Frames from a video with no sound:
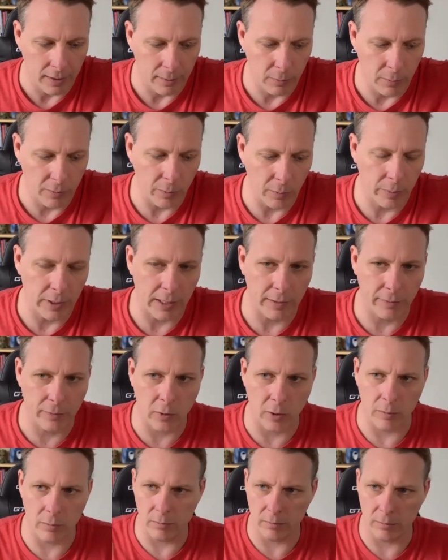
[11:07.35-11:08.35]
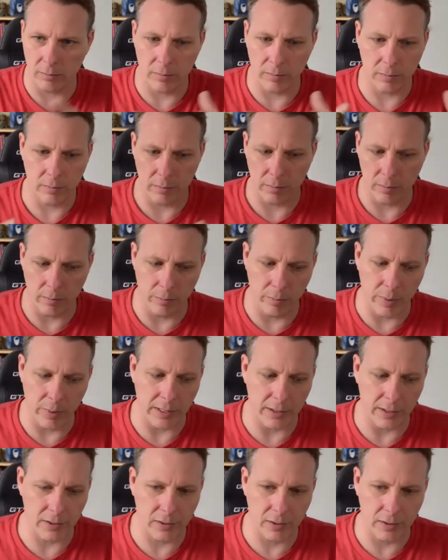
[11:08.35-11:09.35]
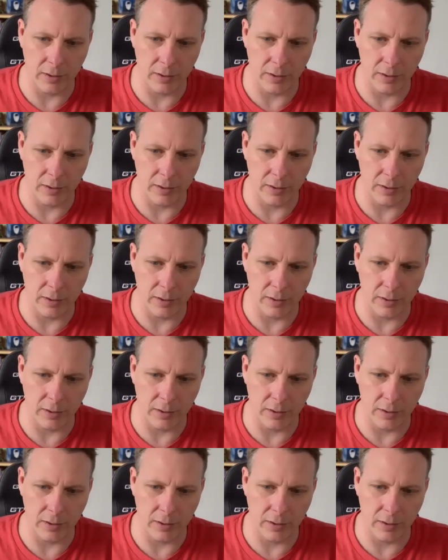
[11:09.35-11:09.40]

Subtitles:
Moving platform bits,